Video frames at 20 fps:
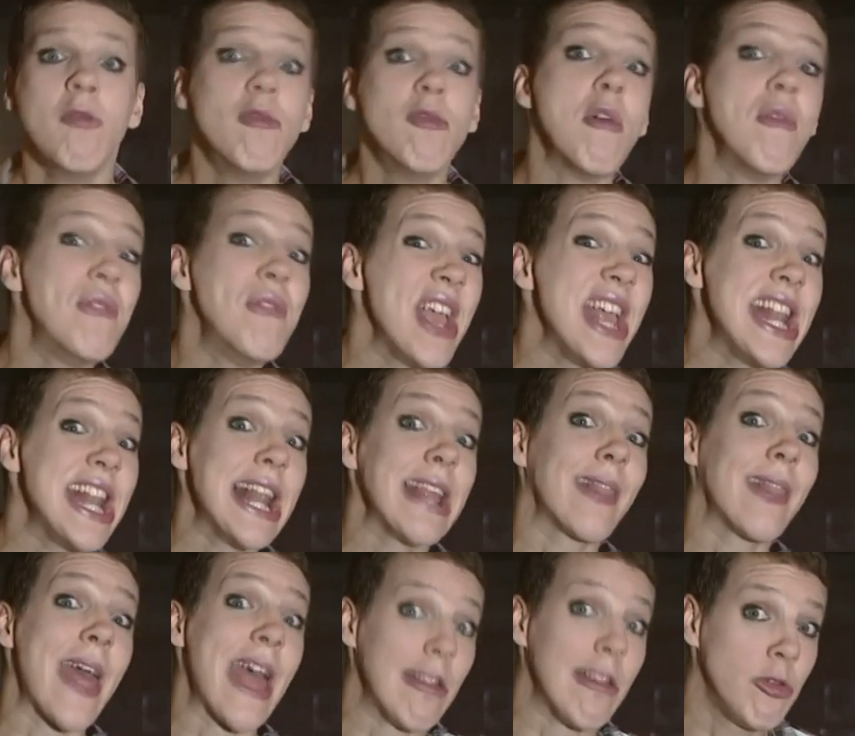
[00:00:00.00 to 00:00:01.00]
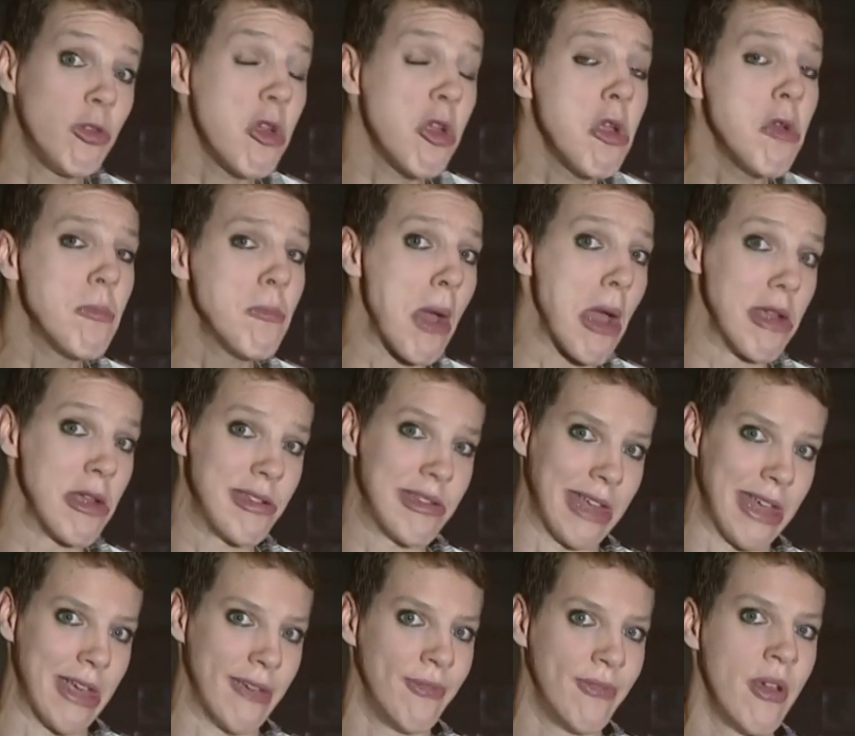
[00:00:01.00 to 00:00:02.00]
revealing their true
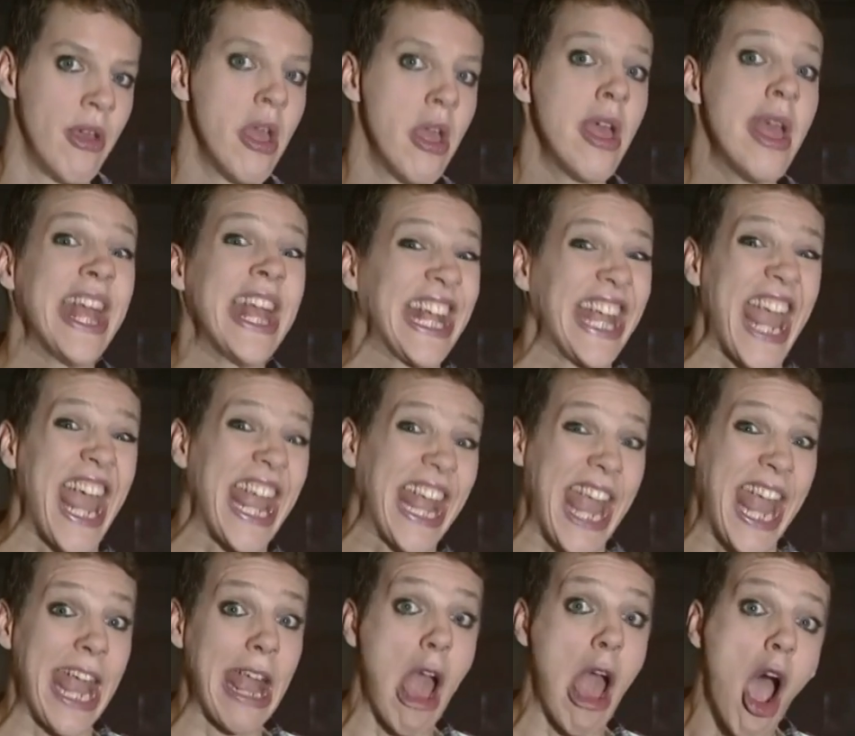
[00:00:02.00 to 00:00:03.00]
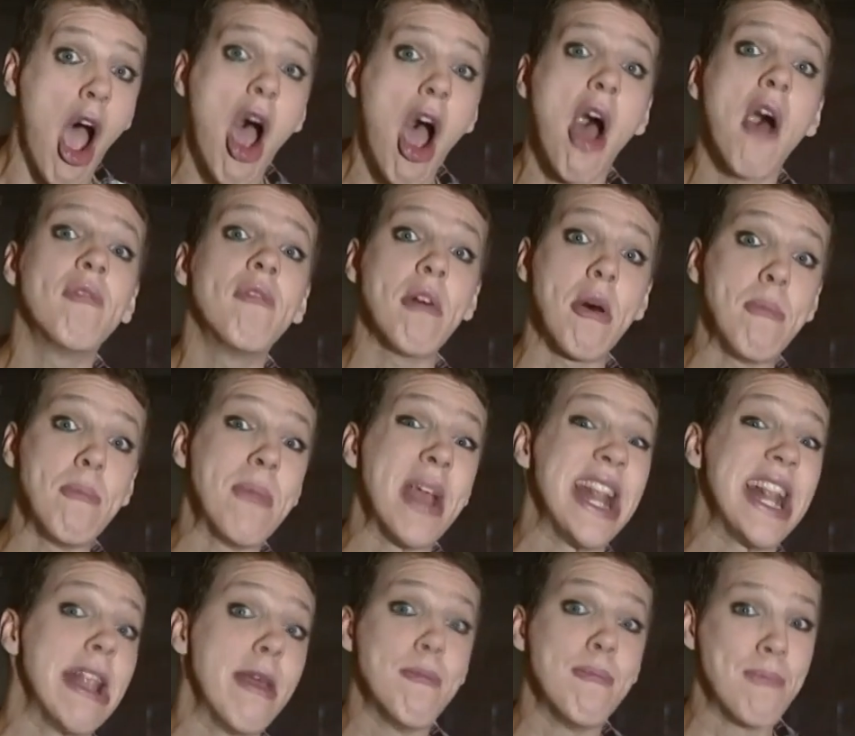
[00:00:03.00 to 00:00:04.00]
motive, kicking
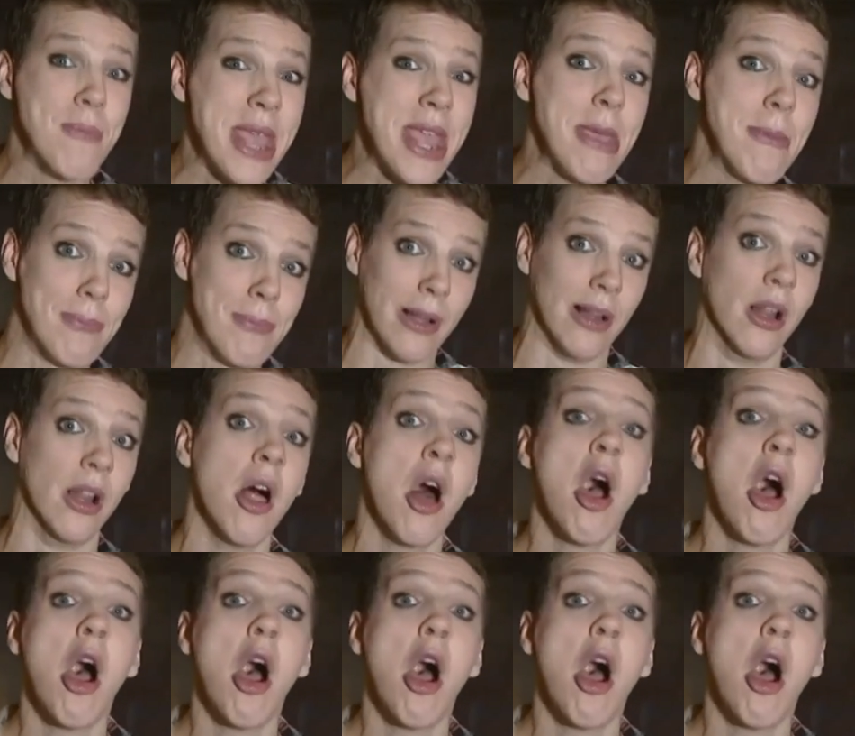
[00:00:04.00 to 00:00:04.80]
500,000 people